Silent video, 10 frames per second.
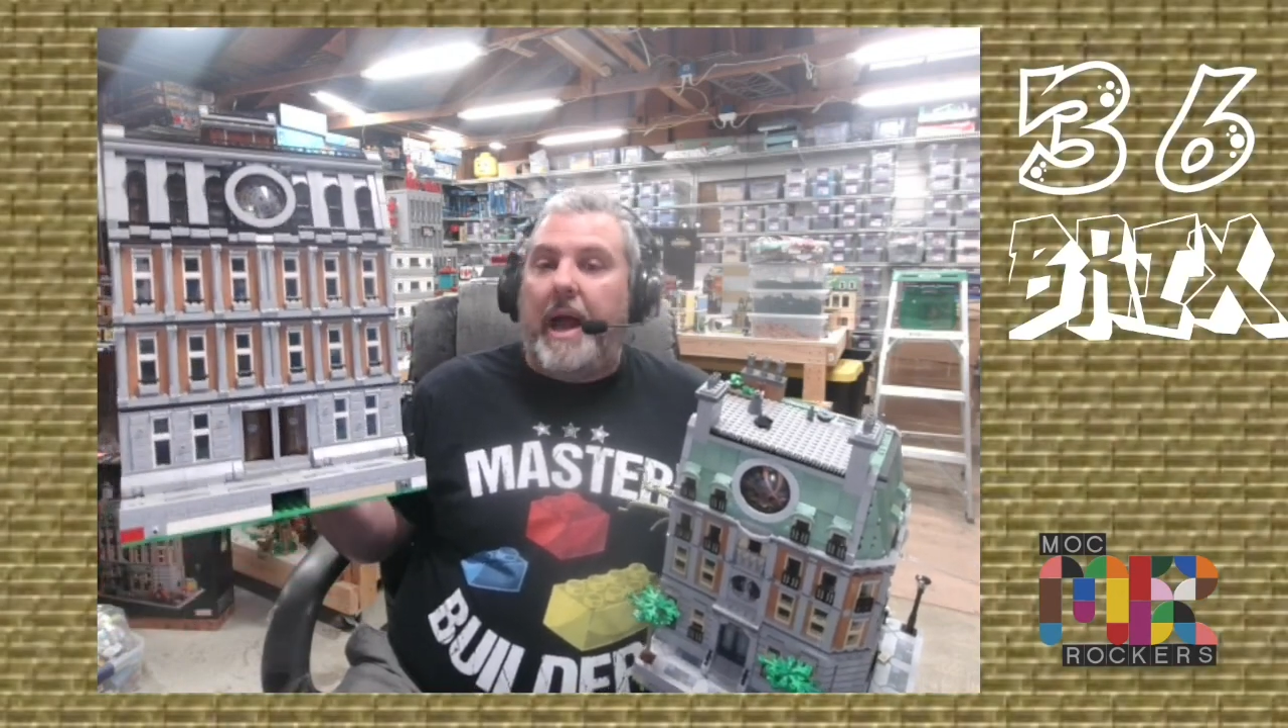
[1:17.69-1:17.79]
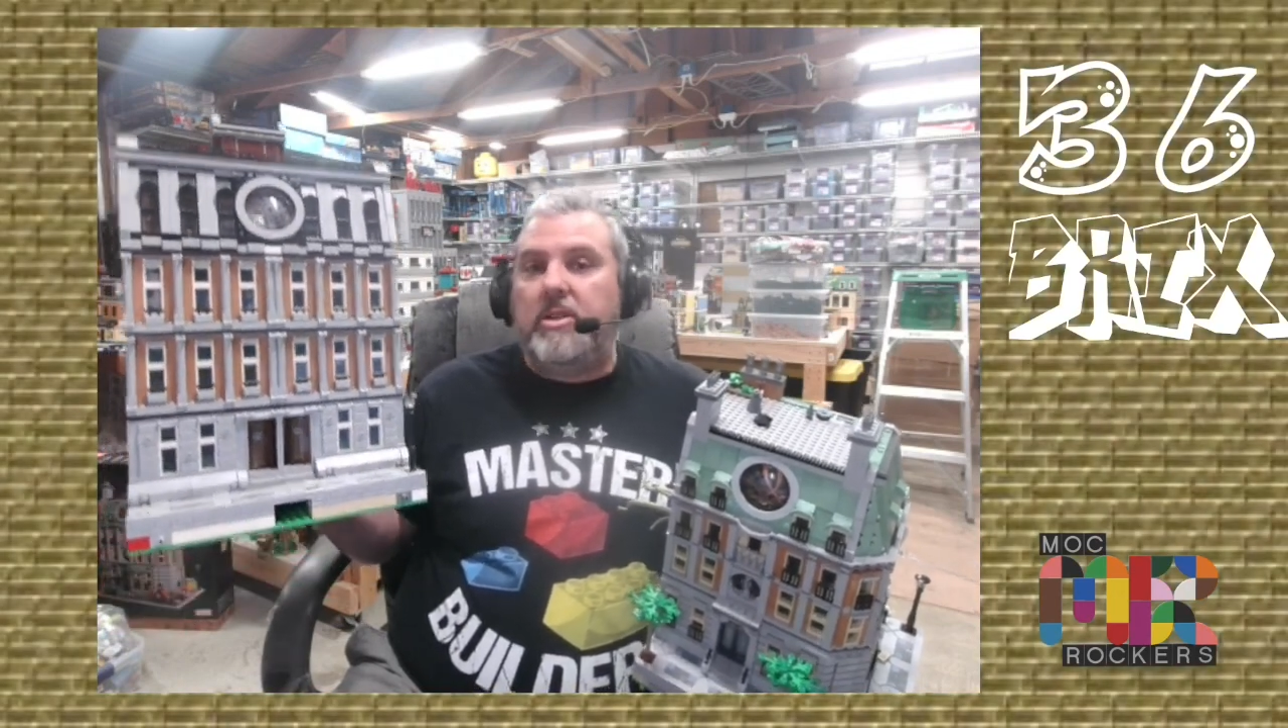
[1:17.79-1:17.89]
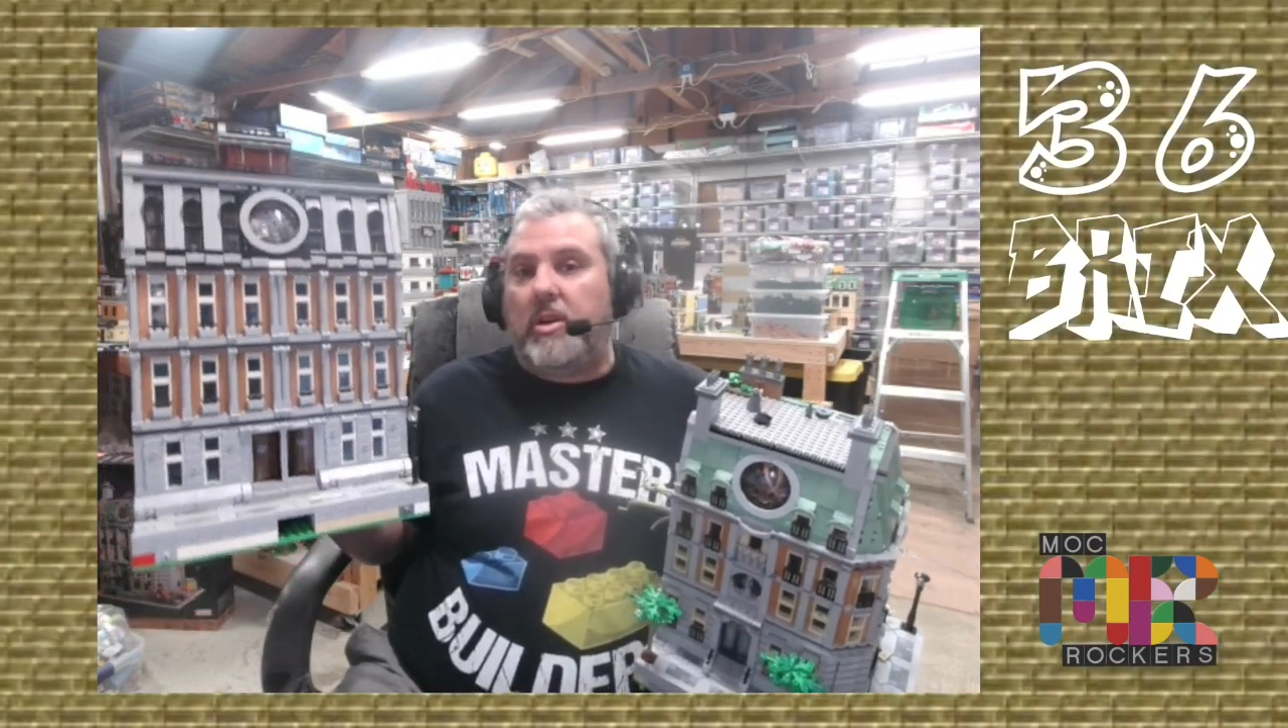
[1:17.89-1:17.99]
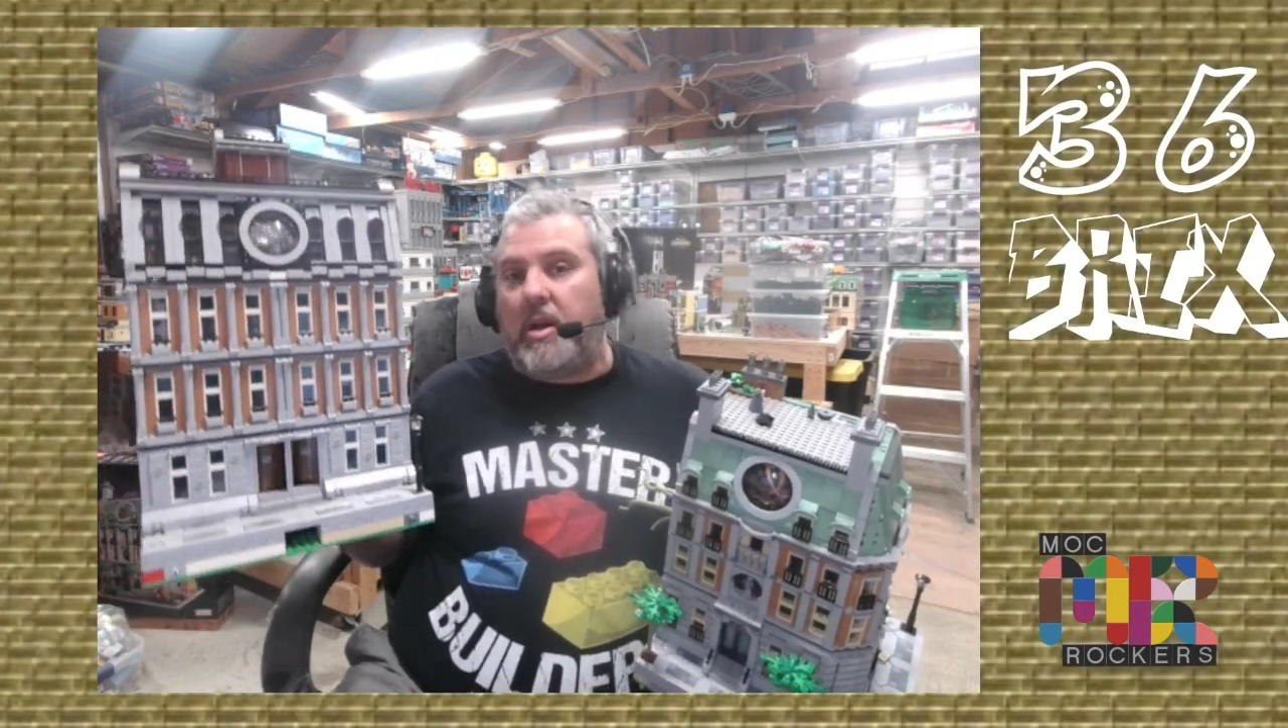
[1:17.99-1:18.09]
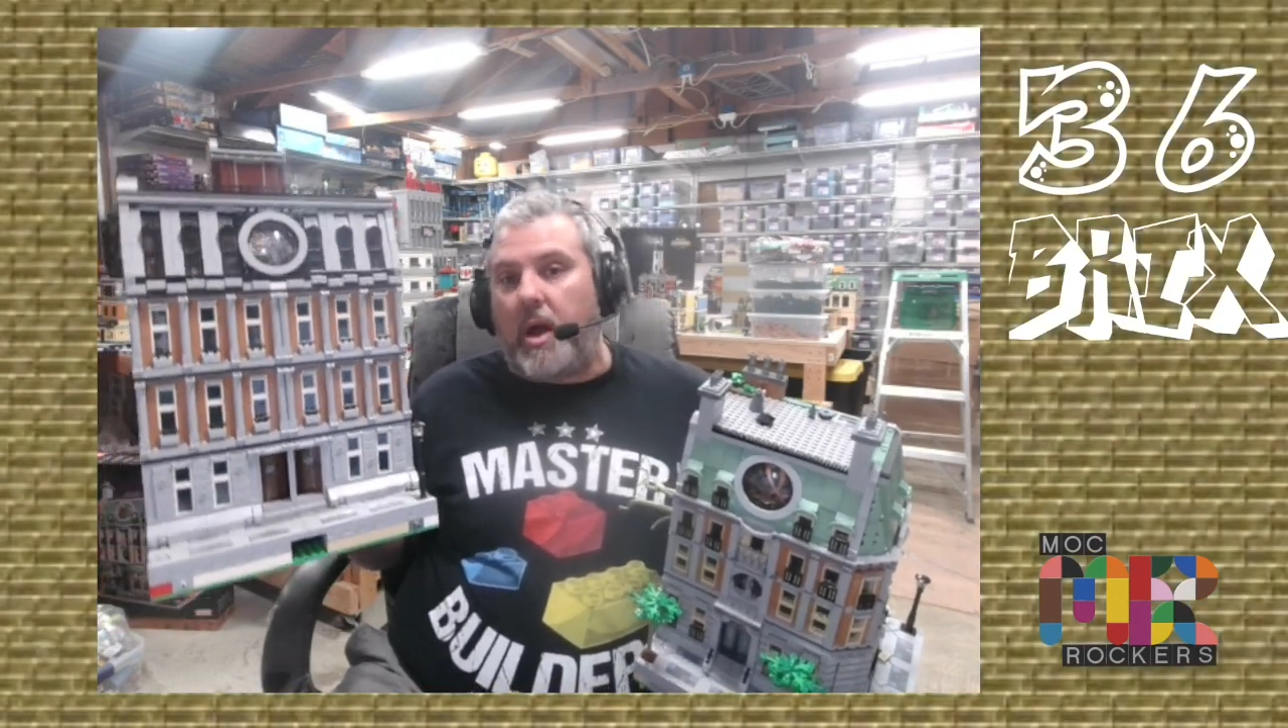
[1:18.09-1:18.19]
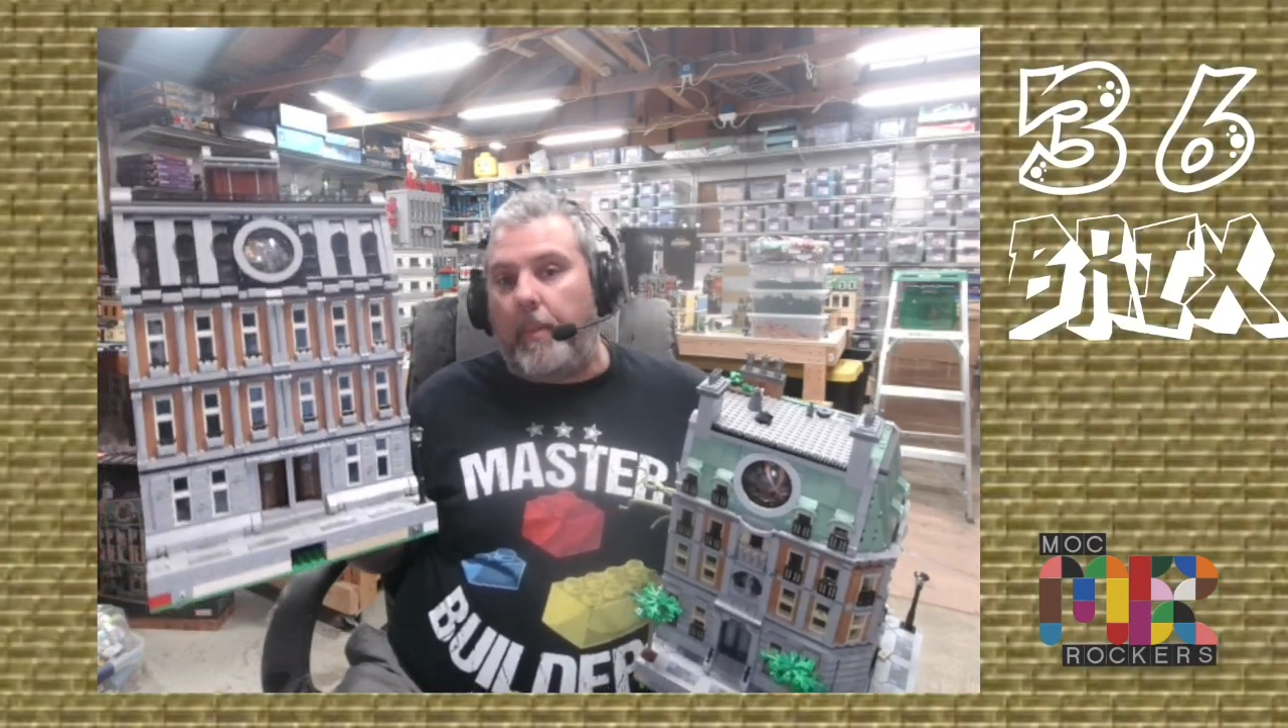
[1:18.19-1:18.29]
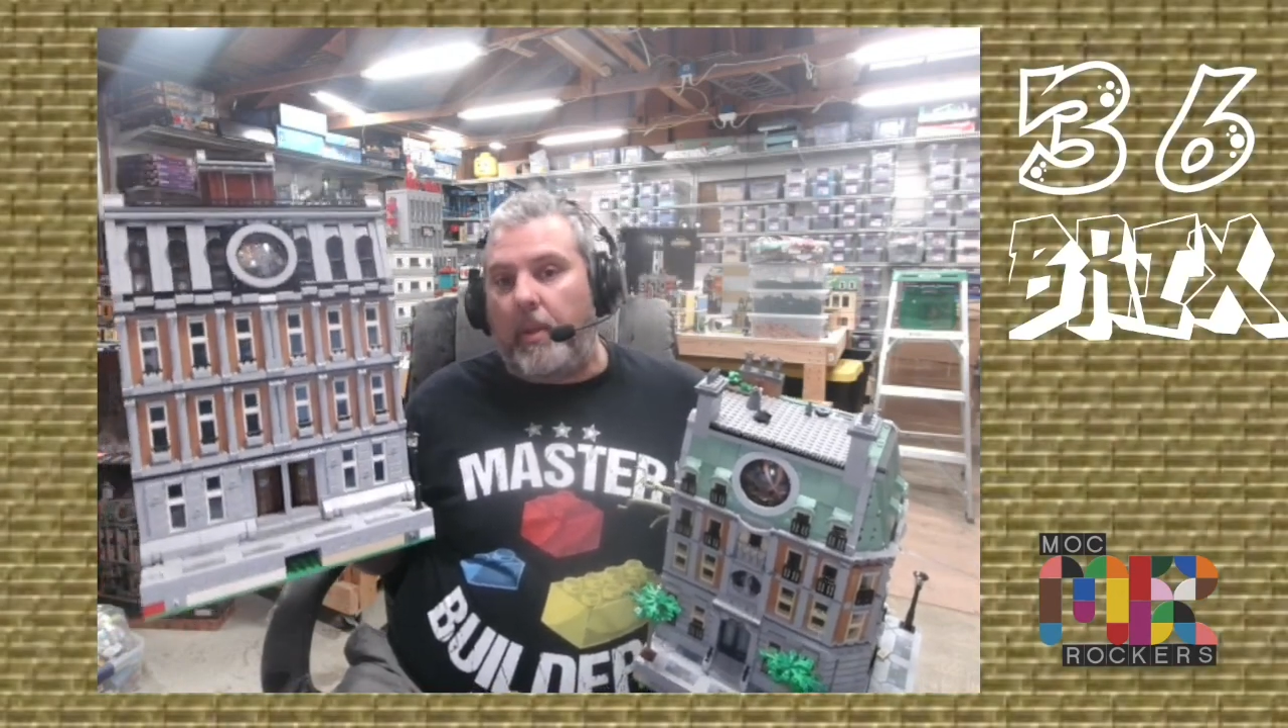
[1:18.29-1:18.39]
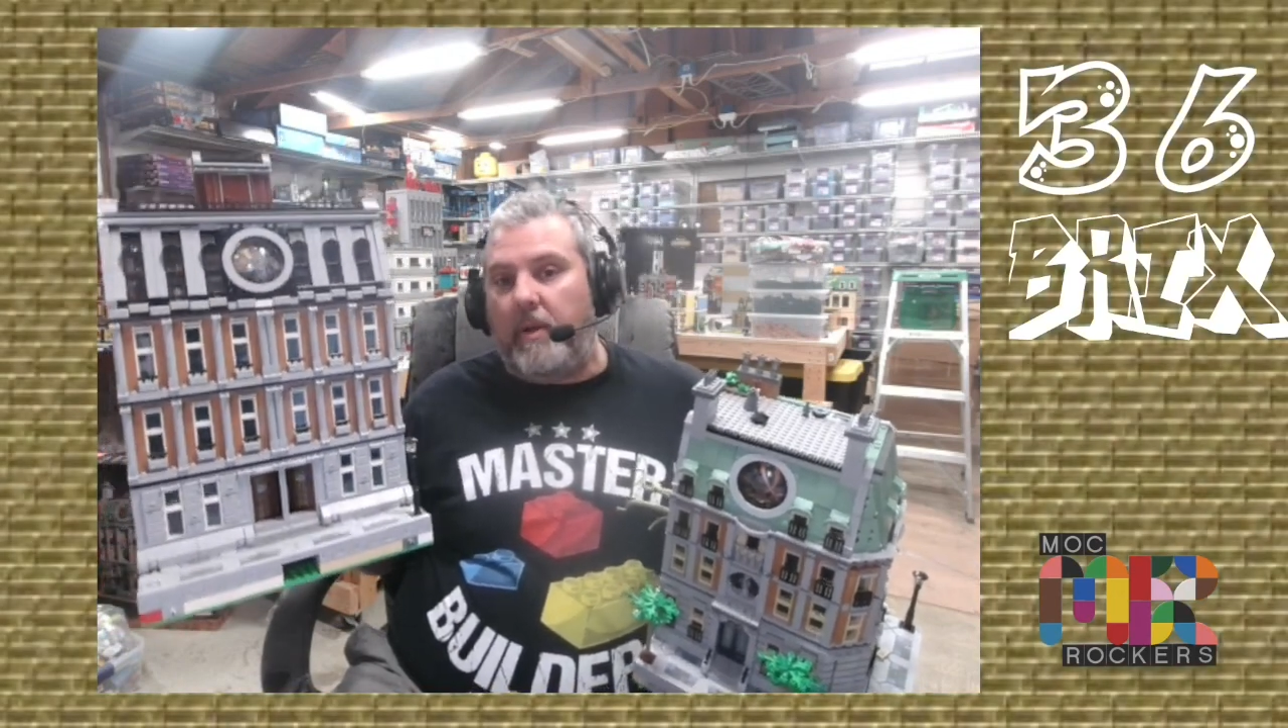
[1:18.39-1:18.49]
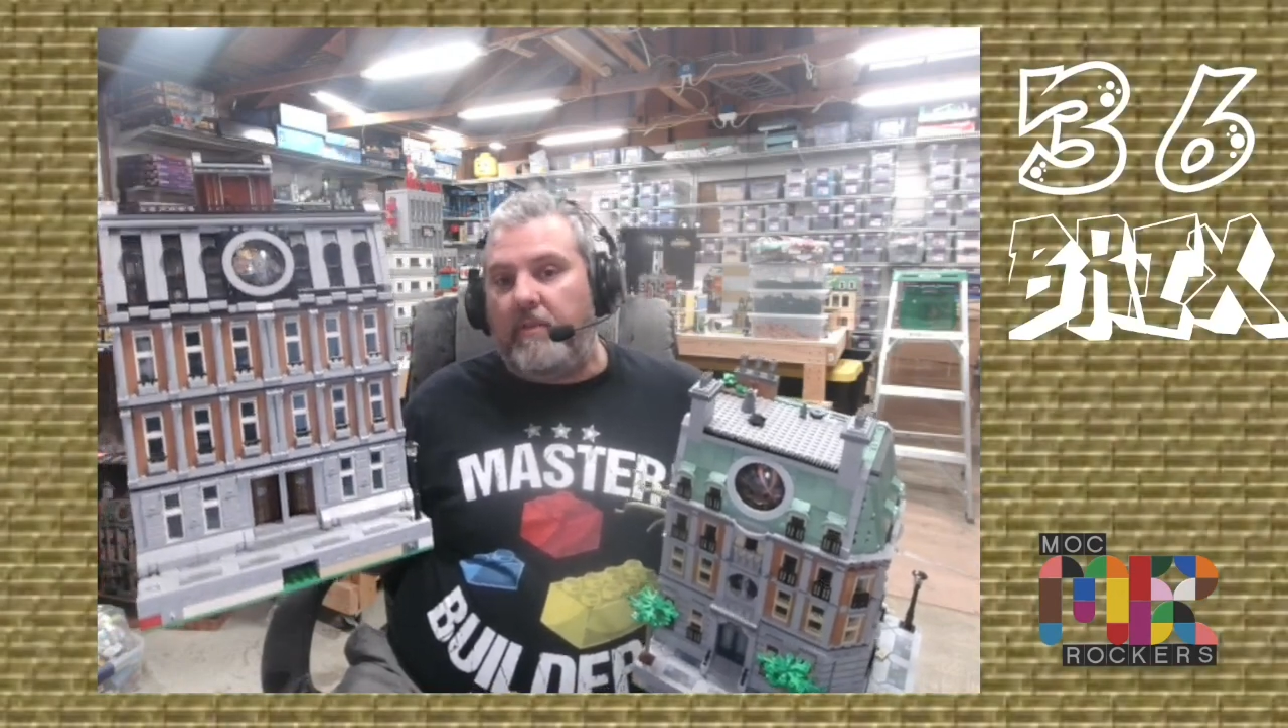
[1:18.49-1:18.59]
took a couple